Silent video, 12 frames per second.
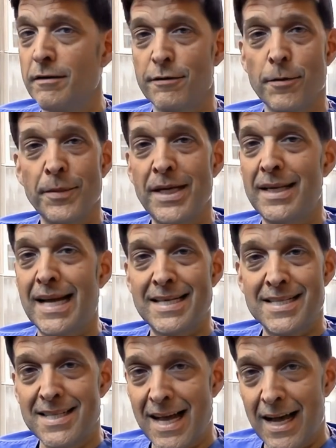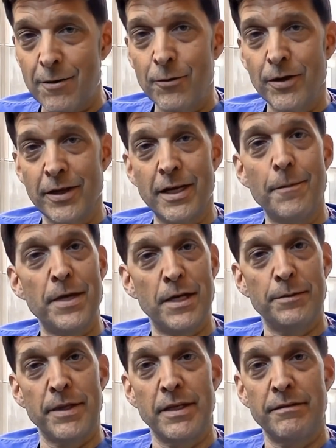For me, that's not really a
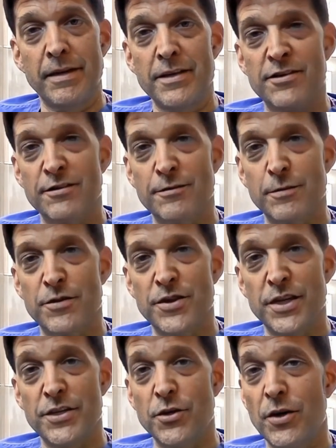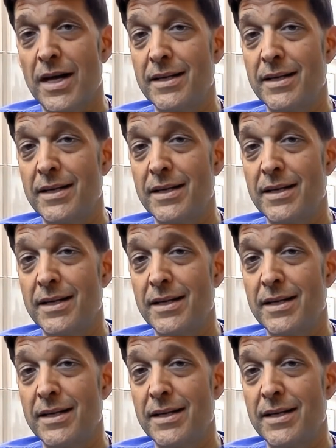minimally invasive procedure,